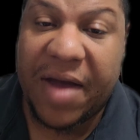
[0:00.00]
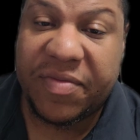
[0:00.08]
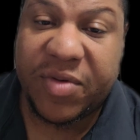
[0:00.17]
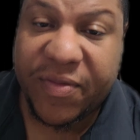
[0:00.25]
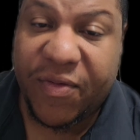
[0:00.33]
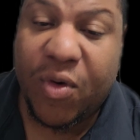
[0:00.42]

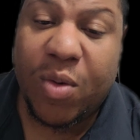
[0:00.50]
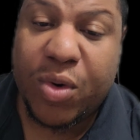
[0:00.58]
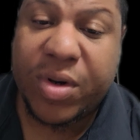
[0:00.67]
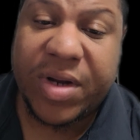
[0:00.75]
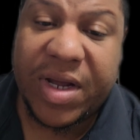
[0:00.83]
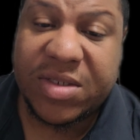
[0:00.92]
After 4
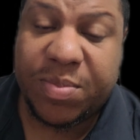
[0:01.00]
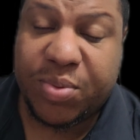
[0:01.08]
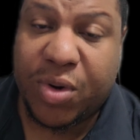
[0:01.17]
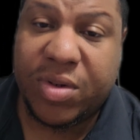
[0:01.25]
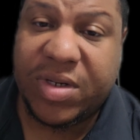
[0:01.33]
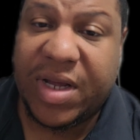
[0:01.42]
more days of
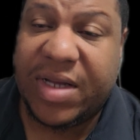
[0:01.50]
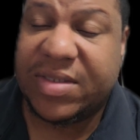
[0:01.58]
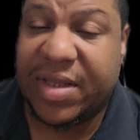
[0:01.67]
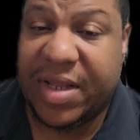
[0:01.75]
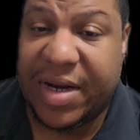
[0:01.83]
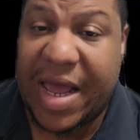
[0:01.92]

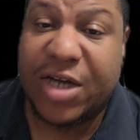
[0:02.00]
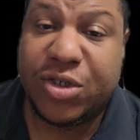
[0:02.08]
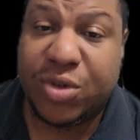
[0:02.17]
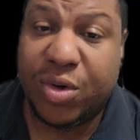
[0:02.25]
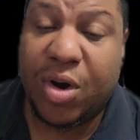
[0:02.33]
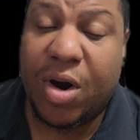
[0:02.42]
protests and the
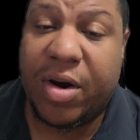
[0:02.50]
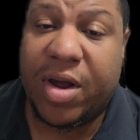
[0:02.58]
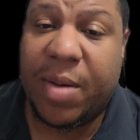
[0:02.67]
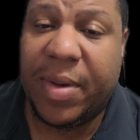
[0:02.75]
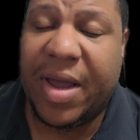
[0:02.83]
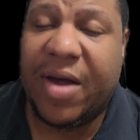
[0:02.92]
National Guard
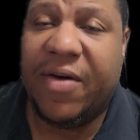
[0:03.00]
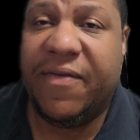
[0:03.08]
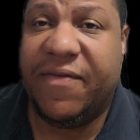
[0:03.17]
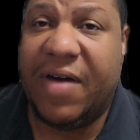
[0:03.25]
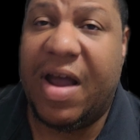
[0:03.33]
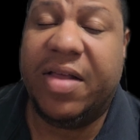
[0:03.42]
coming out,
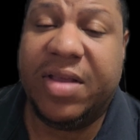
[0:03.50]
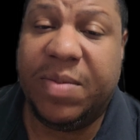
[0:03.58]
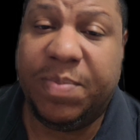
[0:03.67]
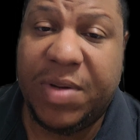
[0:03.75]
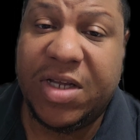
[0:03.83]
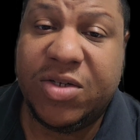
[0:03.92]
finally
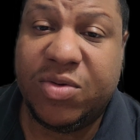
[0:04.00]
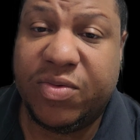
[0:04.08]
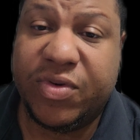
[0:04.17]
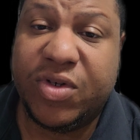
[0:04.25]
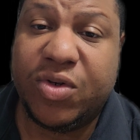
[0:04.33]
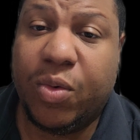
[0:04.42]
peace
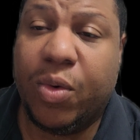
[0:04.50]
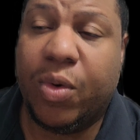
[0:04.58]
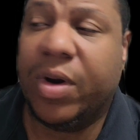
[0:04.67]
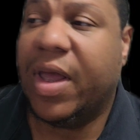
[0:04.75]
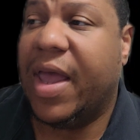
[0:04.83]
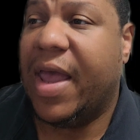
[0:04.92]
was
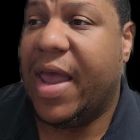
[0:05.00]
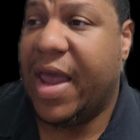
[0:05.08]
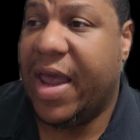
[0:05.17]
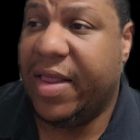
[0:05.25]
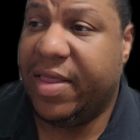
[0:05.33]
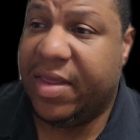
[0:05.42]
restored,
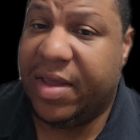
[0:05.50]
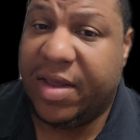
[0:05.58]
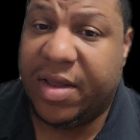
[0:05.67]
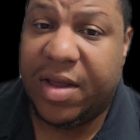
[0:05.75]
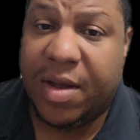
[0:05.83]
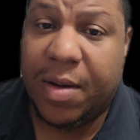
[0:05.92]
and
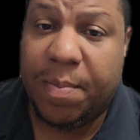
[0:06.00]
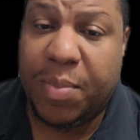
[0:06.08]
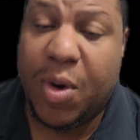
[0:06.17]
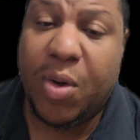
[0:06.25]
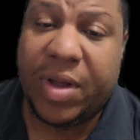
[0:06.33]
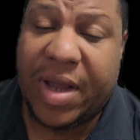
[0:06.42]
the
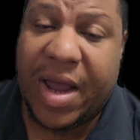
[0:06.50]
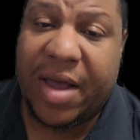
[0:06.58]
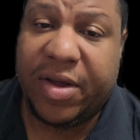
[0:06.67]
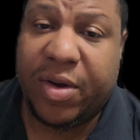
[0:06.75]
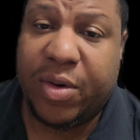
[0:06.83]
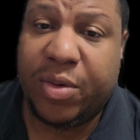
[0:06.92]
bowling
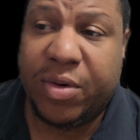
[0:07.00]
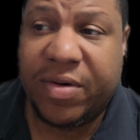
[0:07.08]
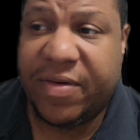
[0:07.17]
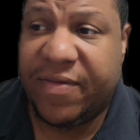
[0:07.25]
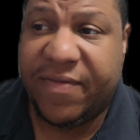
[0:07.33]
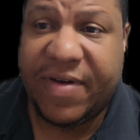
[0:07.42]
alley owner
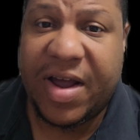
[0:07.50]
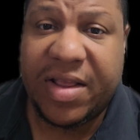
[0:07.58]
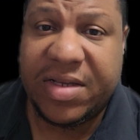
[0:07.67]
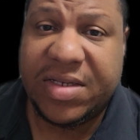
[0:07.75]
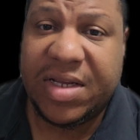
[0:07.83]
finally